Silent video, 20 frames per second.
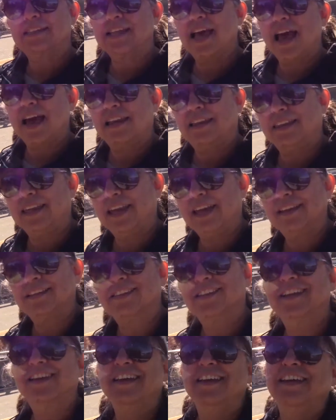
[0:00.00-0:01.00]
side of
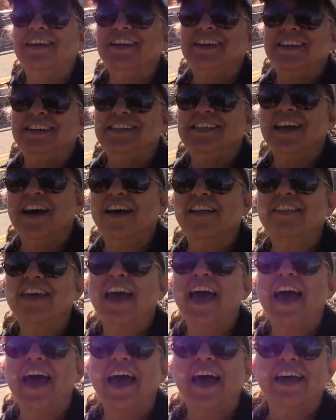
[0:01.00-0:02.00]
this. Till
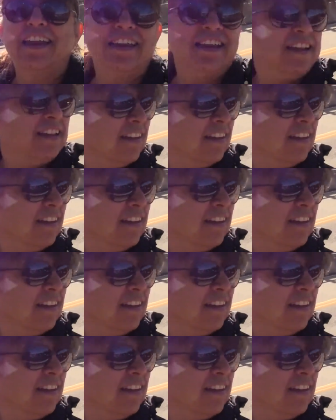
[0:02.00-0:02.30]
then,